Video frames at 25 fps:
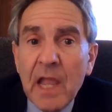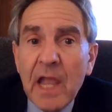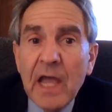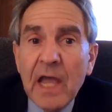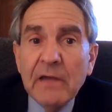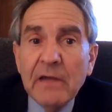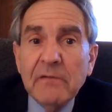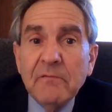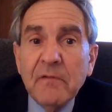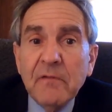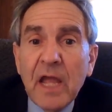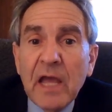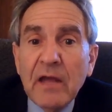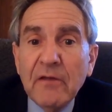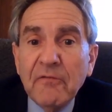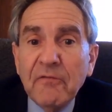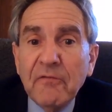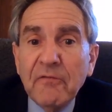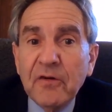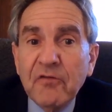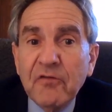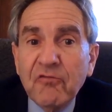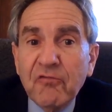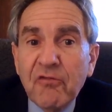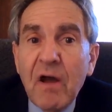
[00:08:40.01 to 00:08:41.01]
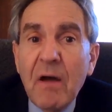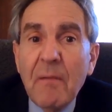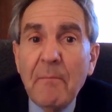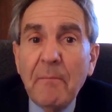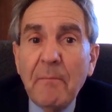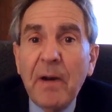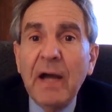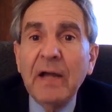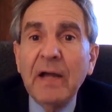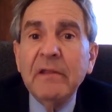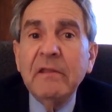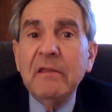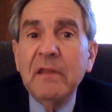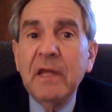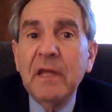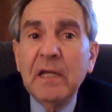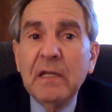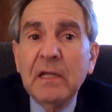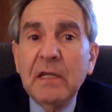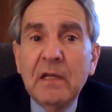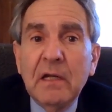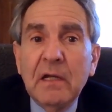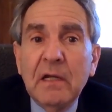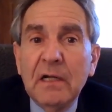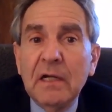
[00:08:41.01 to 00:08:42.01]
And for Trump, I
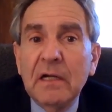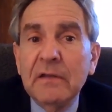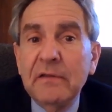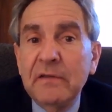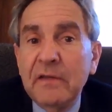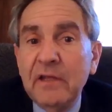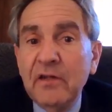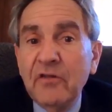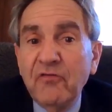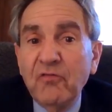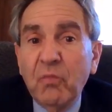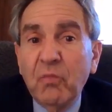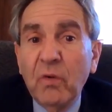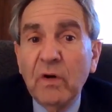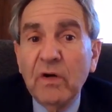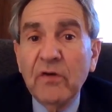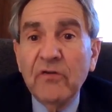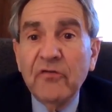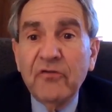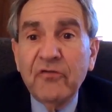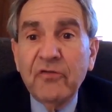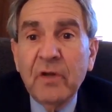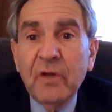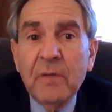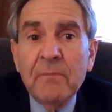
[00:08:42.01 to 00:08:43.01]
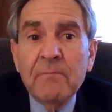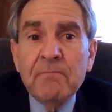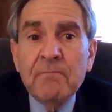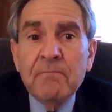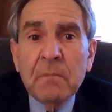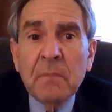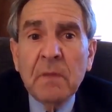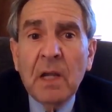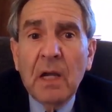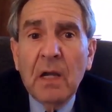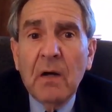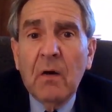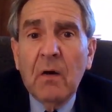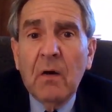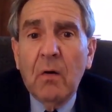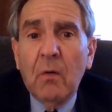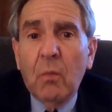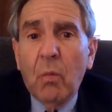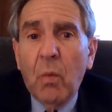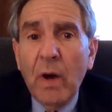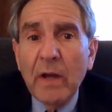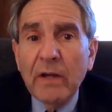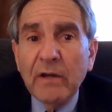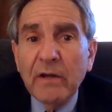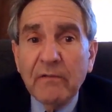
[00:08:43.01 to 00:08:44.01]
think this was
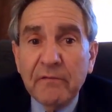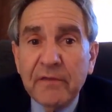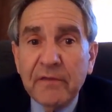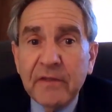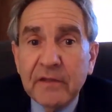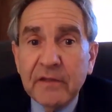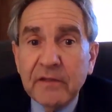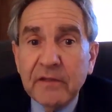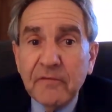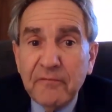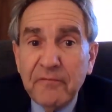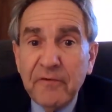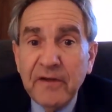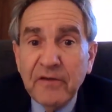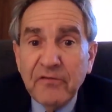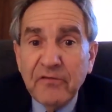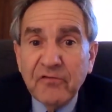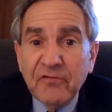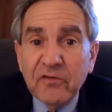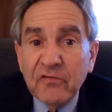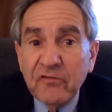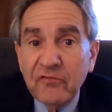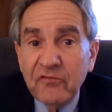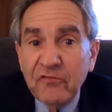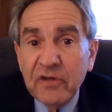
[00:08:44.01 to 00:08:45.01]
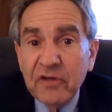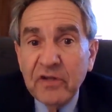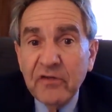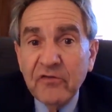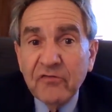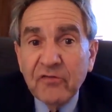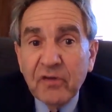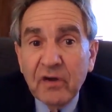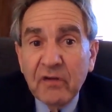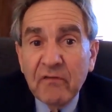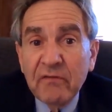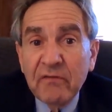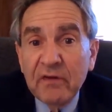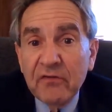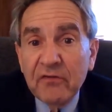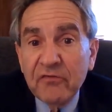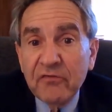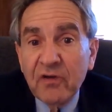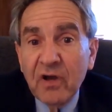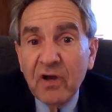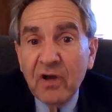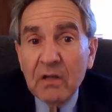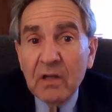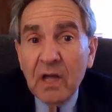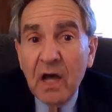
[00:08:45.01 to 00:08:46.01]
one of the deficiencies of
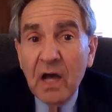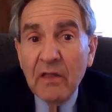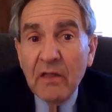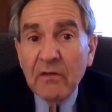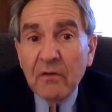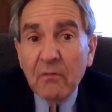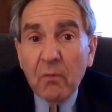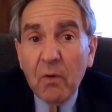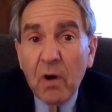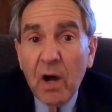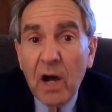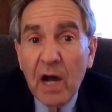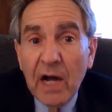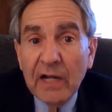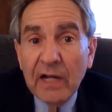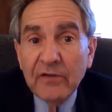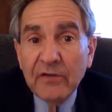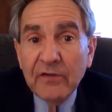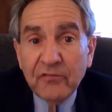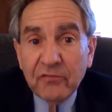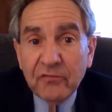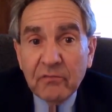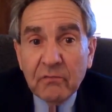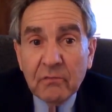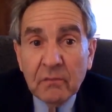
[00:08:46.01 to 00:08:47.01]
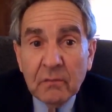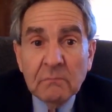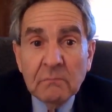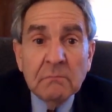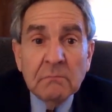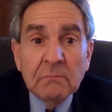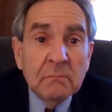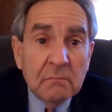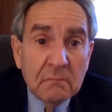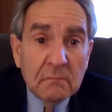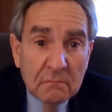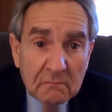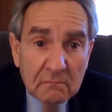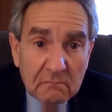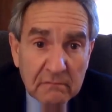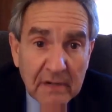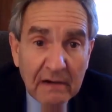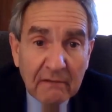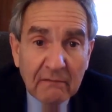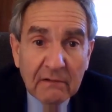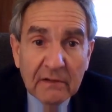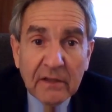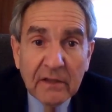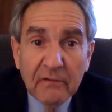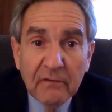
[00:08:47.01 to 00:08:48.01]
his otherwise
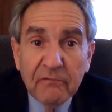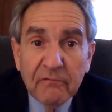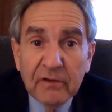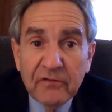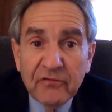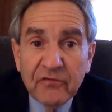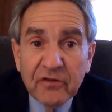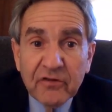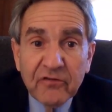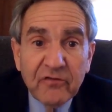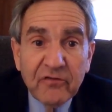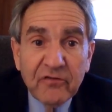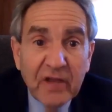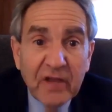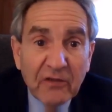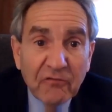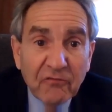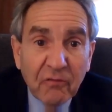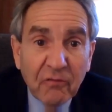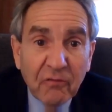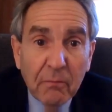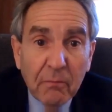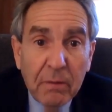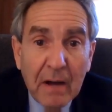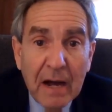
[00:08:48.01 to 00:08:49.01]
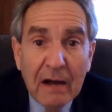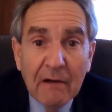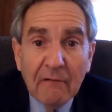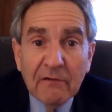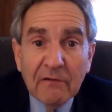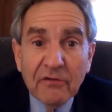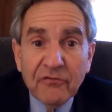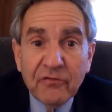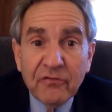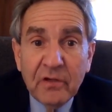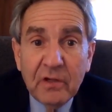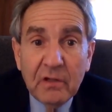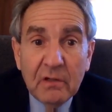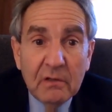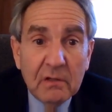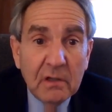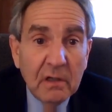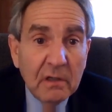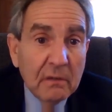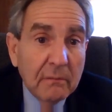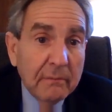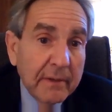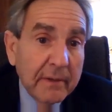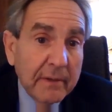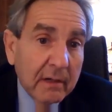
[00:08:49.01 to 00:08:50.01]
relatively successful policy
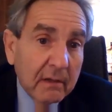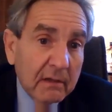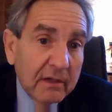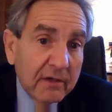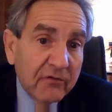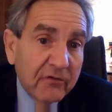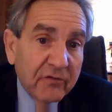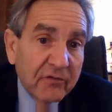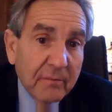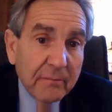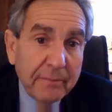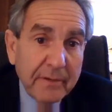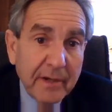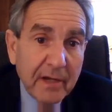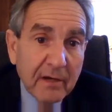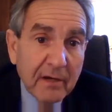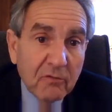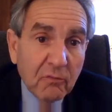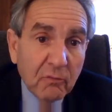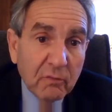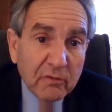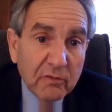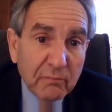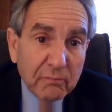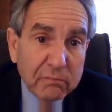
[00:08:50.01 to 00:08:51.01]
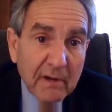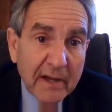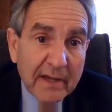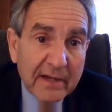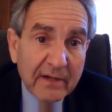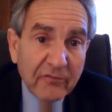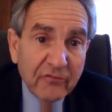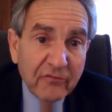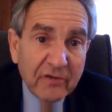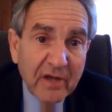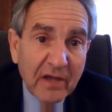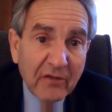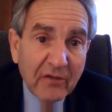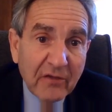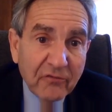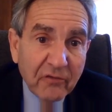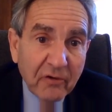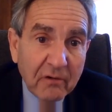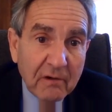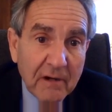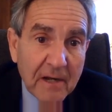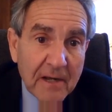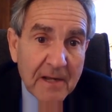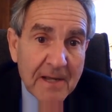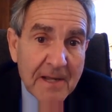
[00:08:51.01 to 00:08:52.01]
in the Middle East compared to his
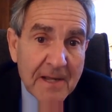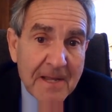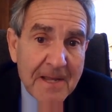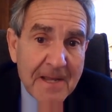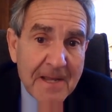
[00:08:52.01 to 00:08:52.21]
predecessor.